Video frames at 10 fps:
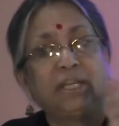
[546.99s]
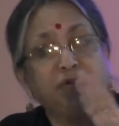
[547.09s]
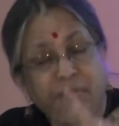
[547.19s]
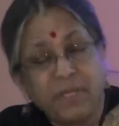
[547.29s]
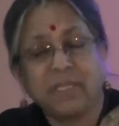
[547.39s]

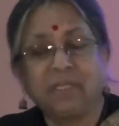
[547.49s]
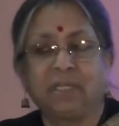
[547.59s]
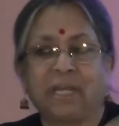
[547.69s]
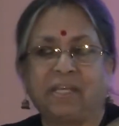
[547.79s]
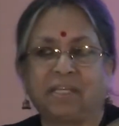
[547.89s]
defeated
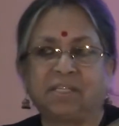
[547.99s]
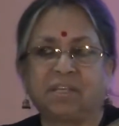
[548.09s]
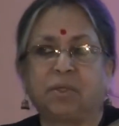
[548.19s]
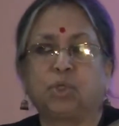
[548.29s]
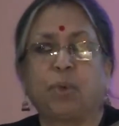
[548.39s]
in
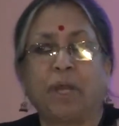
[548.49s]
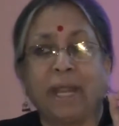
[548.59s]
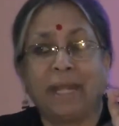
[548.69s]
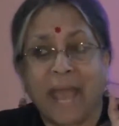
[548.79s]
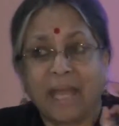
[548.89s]

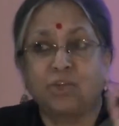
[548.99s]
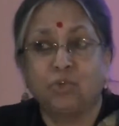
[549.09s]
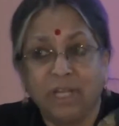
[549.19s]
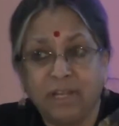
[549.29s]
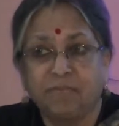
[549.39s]
1971 and had
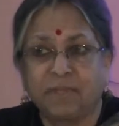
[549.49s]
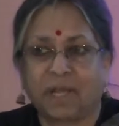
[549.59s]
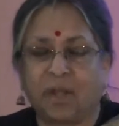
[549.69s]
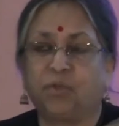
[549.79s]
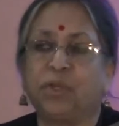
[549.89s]
to leave the
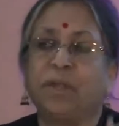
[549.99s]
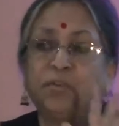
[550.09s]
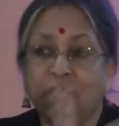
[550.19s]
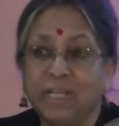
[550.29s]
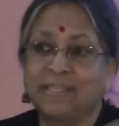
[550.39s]
country
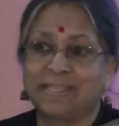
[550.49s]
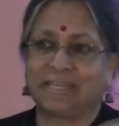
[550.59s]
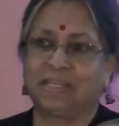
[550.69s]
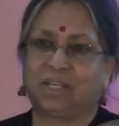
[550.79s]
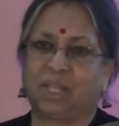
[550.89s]
and
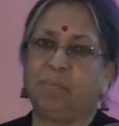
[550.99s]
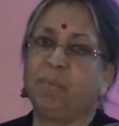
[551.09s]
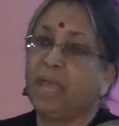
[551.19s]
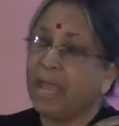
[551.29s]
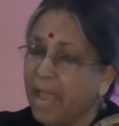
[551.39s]
reinstated them
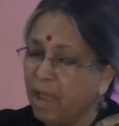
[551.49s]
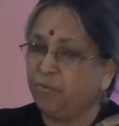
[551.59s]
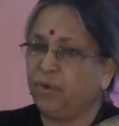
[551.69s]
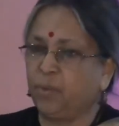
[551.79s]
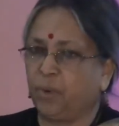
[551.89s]

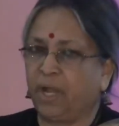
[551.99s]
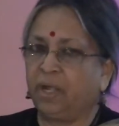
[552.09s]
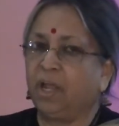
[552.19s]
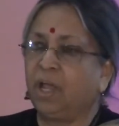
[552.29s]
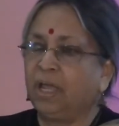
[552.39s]
everywhere